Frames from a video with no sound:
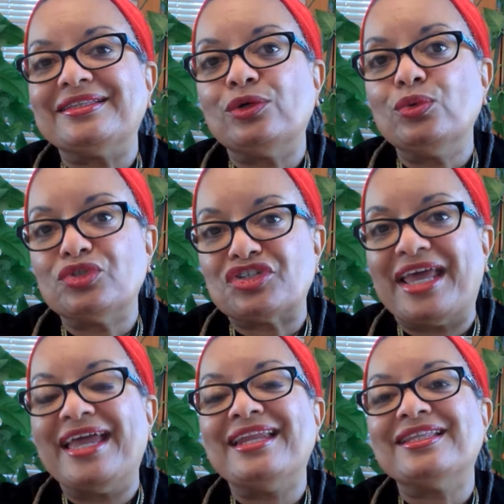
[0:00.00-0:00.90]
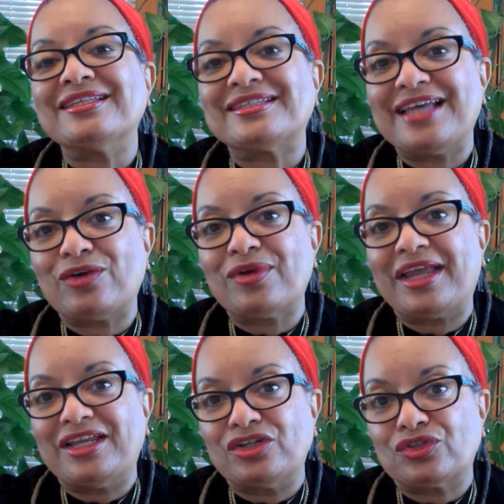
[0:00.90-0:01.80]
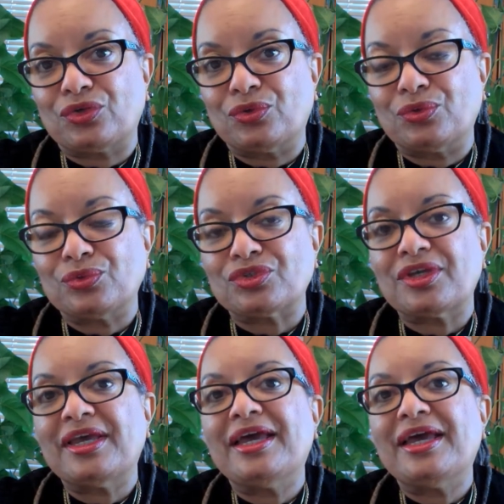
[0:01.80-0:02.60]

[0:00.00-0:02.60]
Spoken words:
who stayed in the segregated schools,